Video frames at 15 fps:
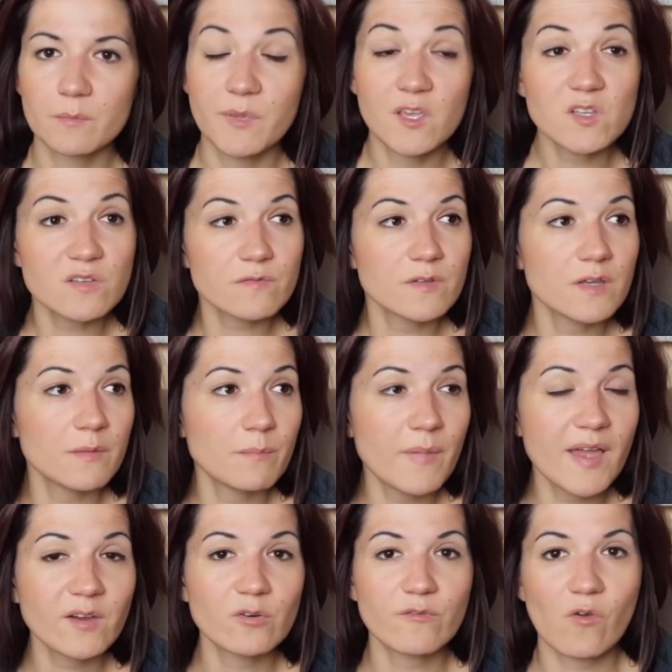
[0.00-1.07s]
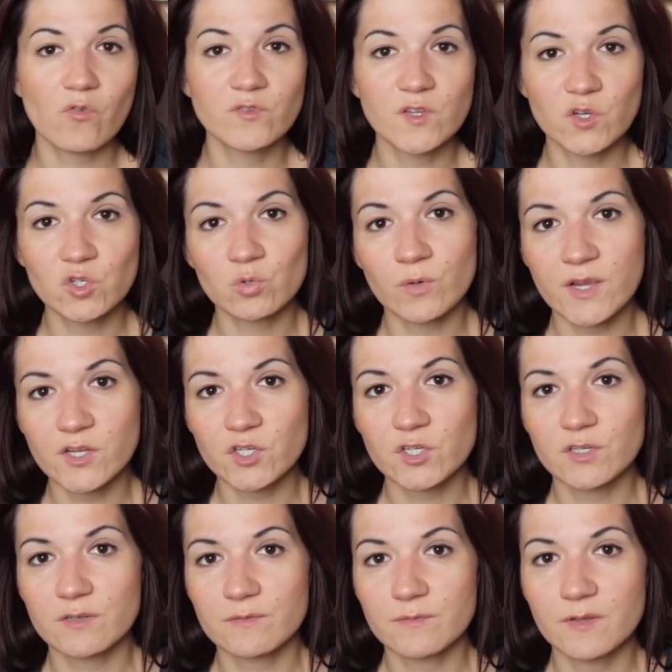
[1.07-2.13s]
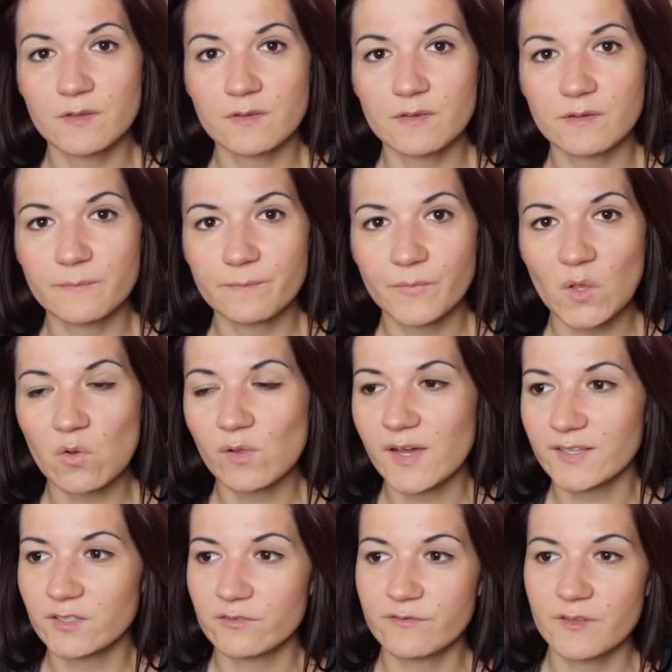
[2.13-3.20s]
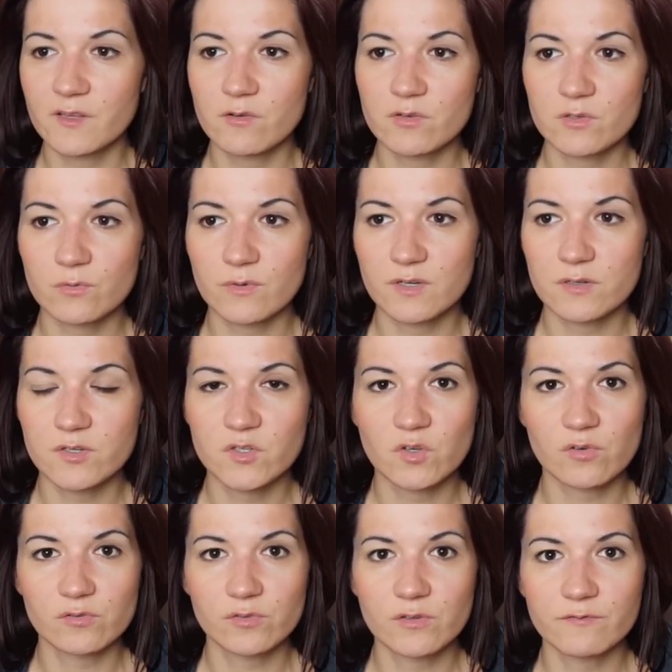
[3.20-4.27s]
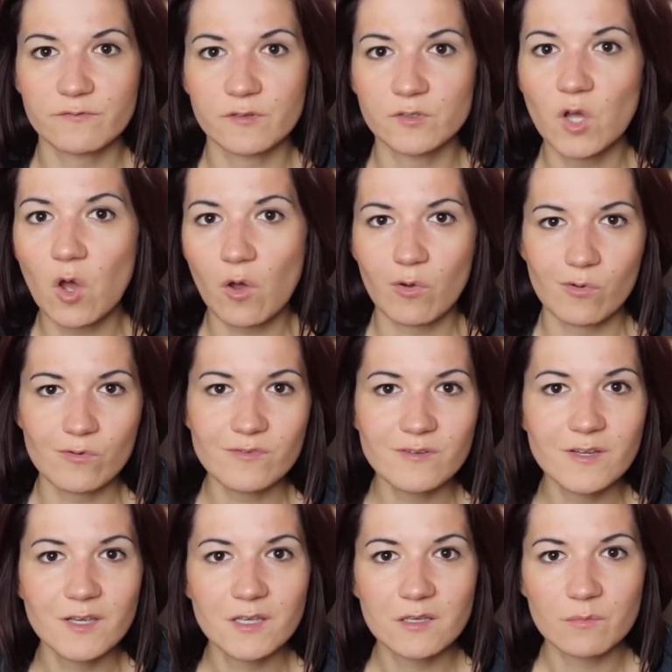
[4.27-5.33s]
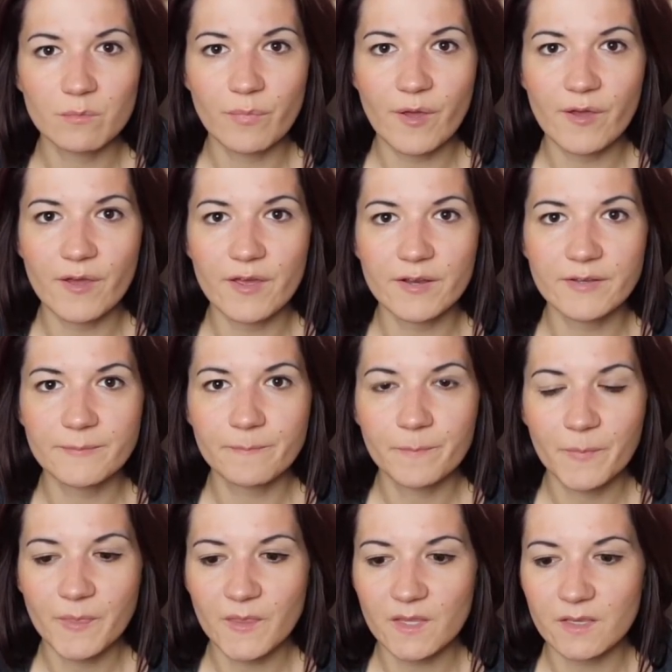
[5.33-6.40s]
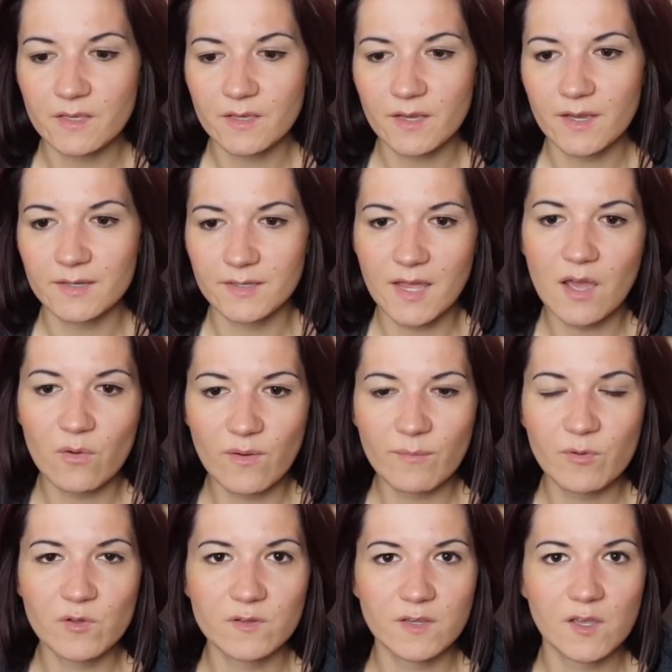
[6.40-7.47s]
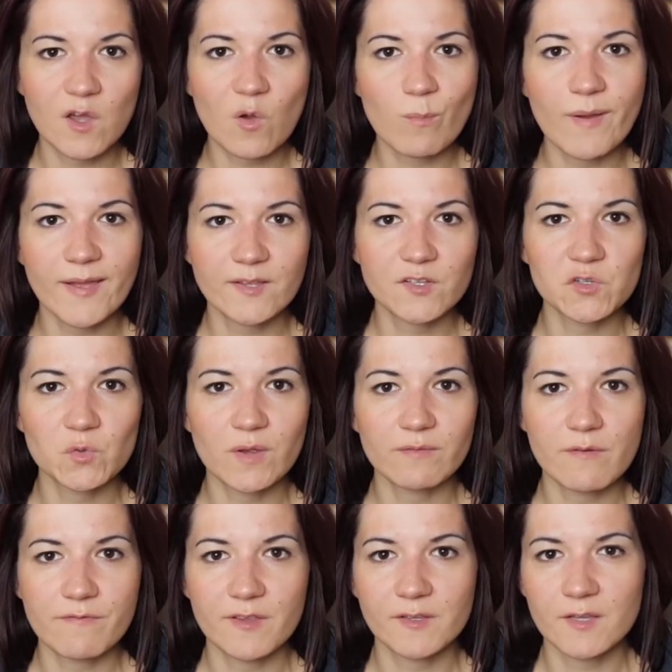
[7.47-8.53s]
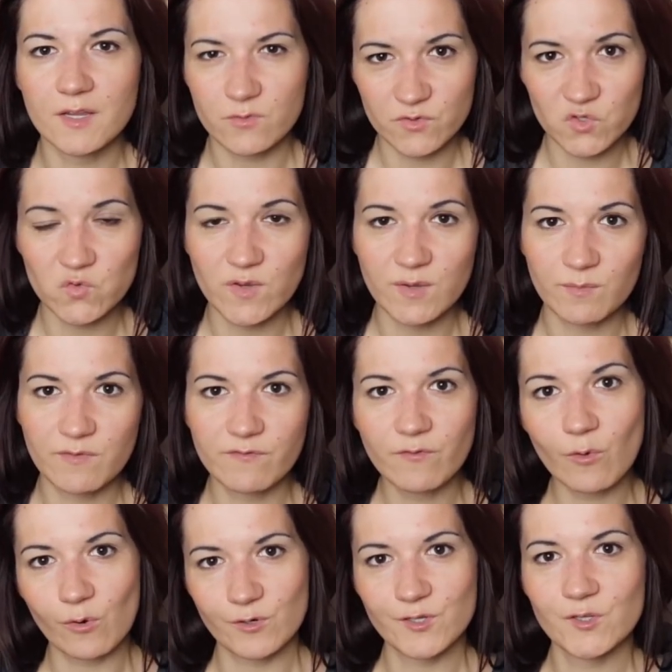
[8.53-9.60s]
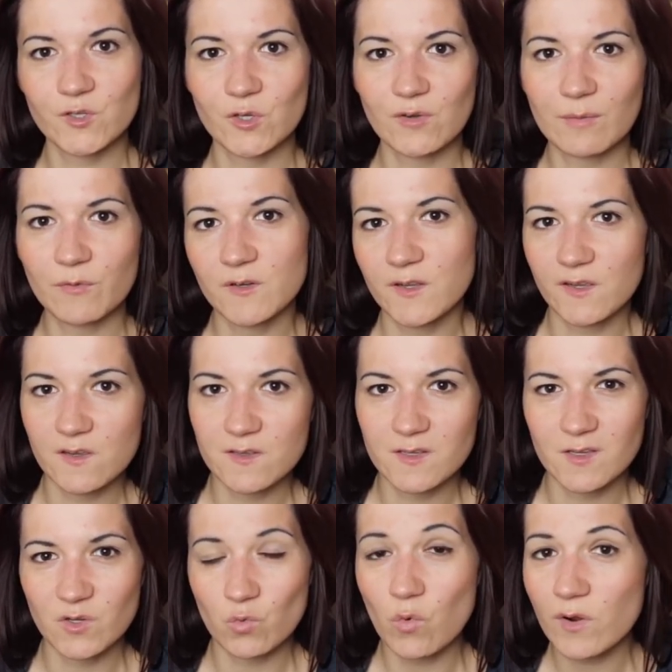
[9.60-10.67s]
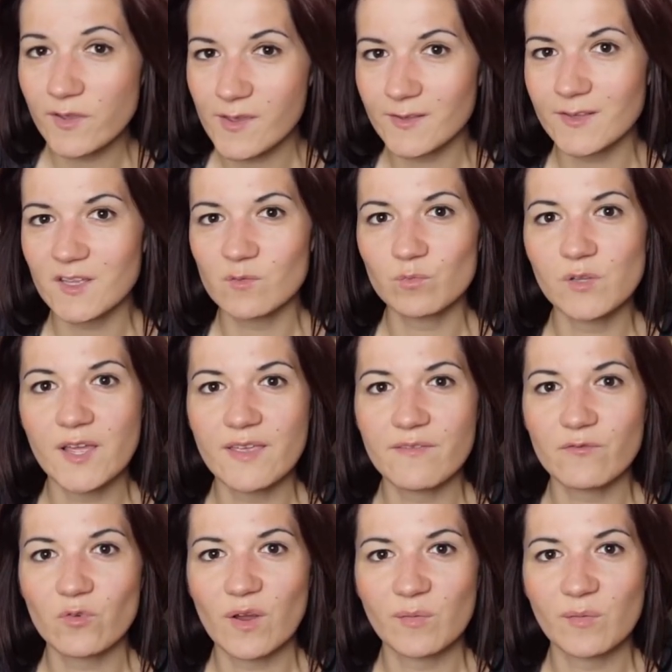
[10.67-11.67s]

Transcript: Because of that microphone situation, the, all other videos were sort of on hold, but and uh, now I'm gonna go back to everything that I was doing before. So I'm gonna continue walking that playthrough.